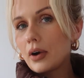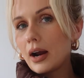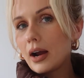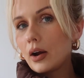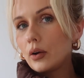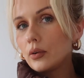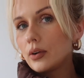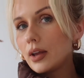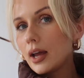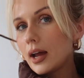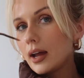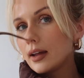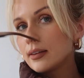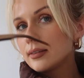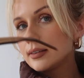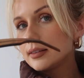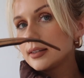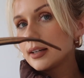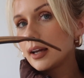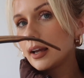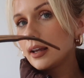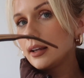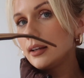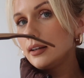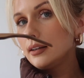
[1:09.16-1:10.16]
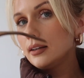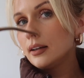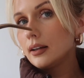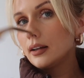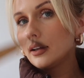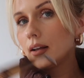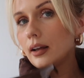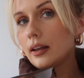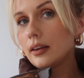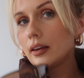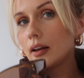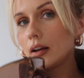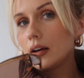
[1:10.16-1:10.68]
Brown acetate,
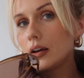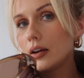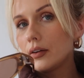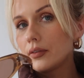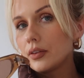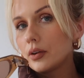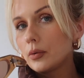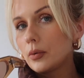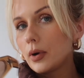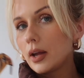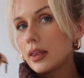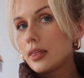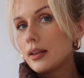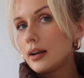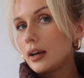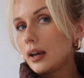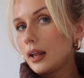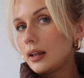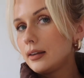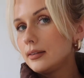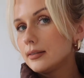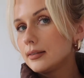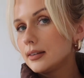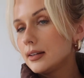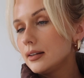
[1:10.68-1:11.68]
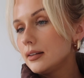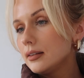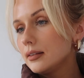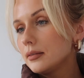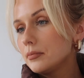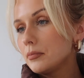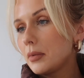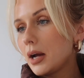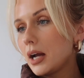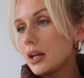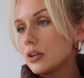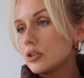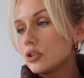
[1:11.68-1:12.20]
and I love the way the lenses
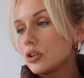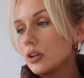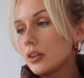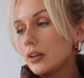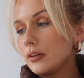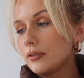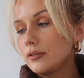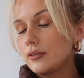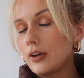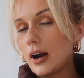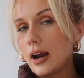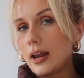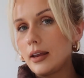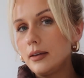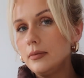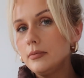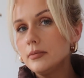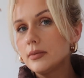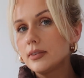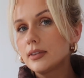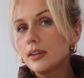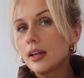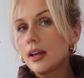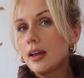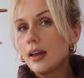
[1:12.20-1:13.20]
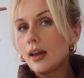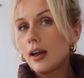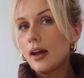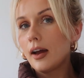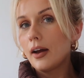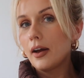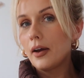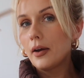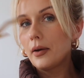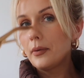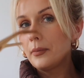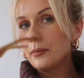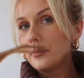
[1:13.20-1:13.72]
match the frames.
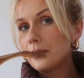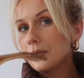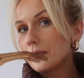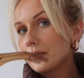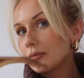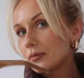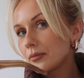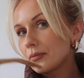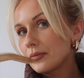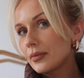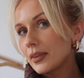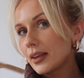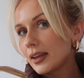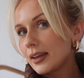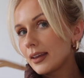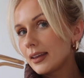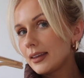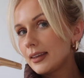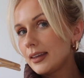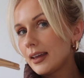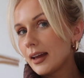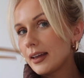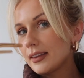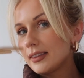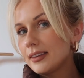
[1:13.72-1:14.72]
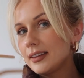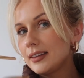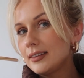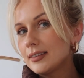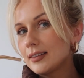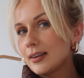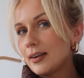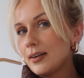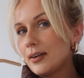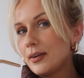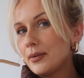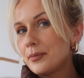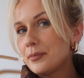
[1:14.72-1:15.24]
Yeah, these
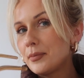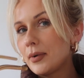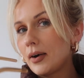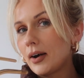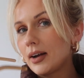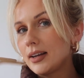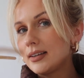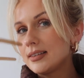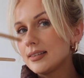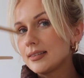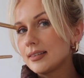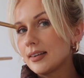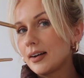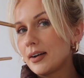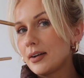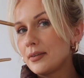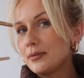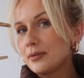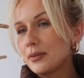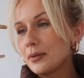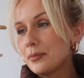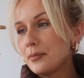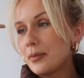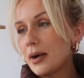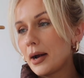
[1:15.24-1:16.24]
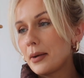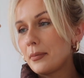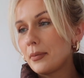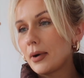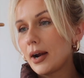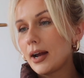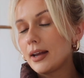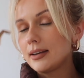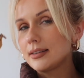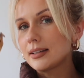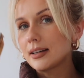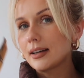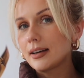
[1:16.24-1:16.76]
are my design from my
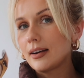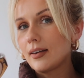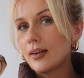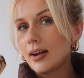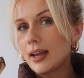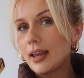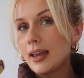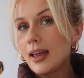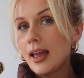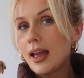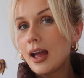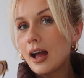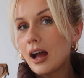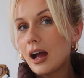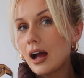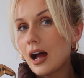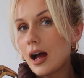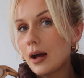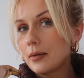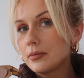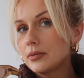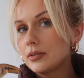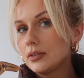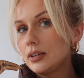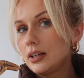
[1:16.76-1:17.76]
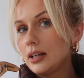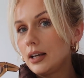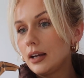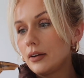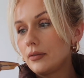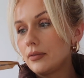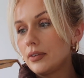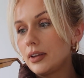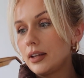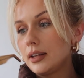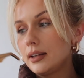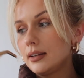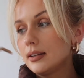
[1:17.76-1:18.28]
brand, and I absolutely love
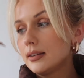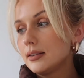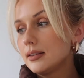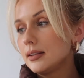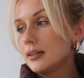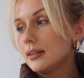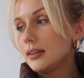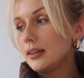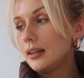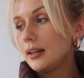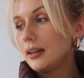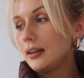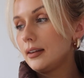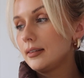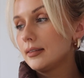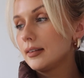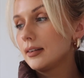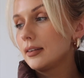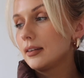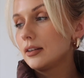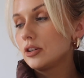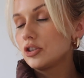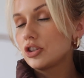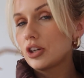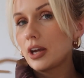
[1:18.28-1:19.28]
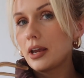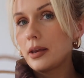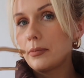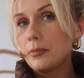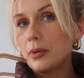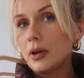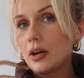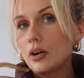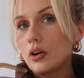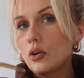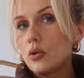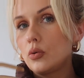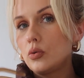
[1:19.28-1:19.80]
these. The shape
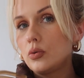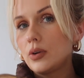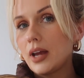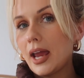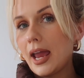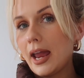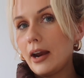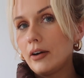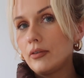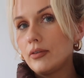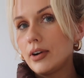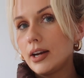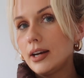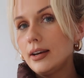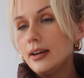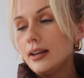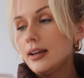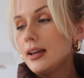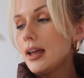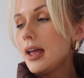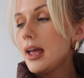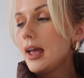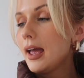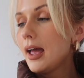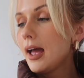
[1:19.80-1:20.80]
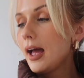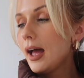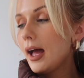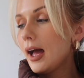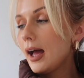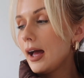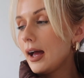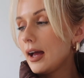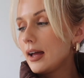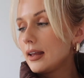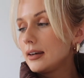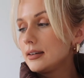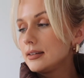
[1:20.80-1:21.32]
are called Erin,
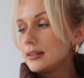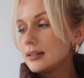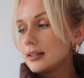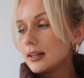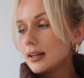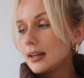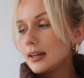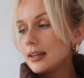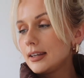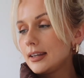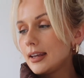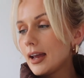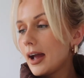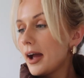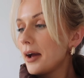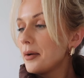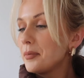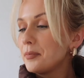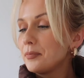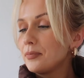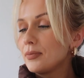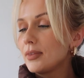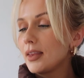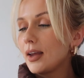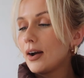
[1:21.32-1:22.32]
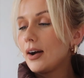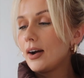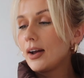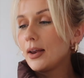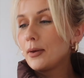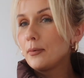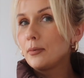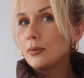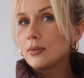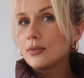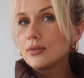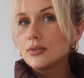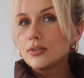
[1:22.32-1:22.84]
and yeah, I
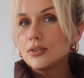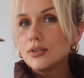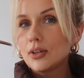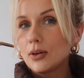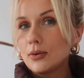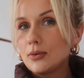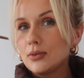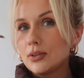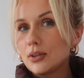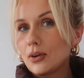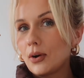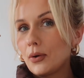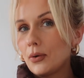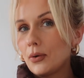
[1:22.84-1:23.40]
am so